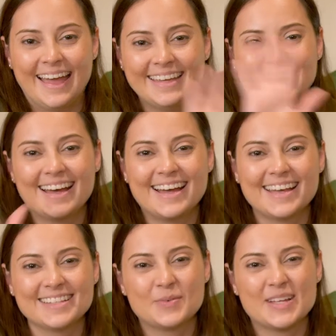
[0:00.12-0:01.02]
Hey
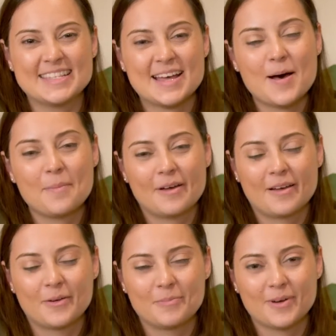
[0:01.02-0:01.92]
guys, what's up? I
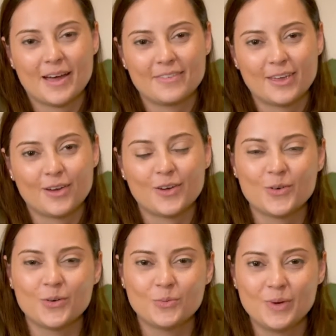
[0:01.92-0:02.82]
hope you're having a
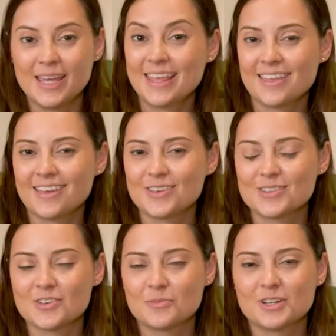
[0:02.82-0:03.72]
good week. Thank you
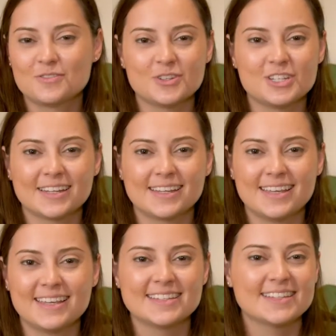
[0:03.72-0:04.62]
so much for
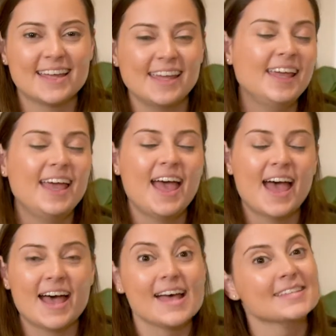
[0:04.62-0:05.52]
checking in today.
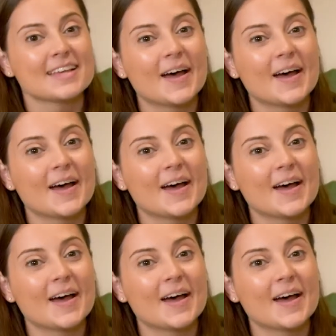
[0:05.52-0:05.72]
As